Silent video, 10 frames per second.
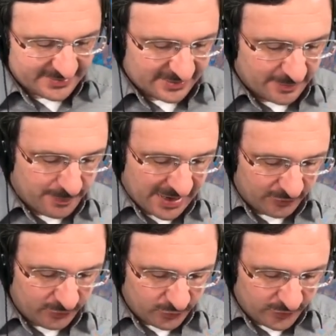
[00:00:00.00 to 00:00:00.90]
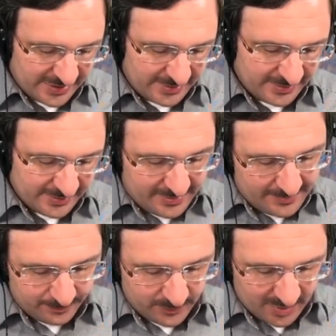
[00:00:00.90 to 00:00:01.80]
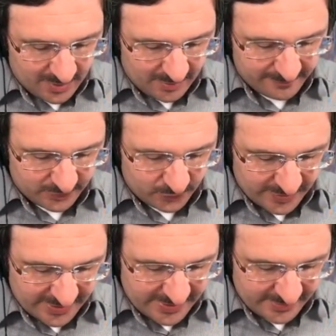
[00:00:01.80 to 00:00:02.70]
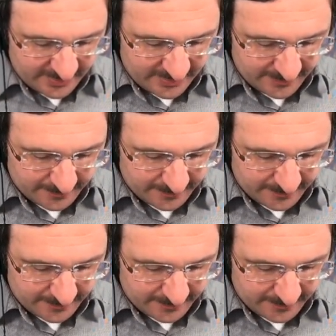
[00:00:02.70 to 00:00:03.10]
the boundary of a triangle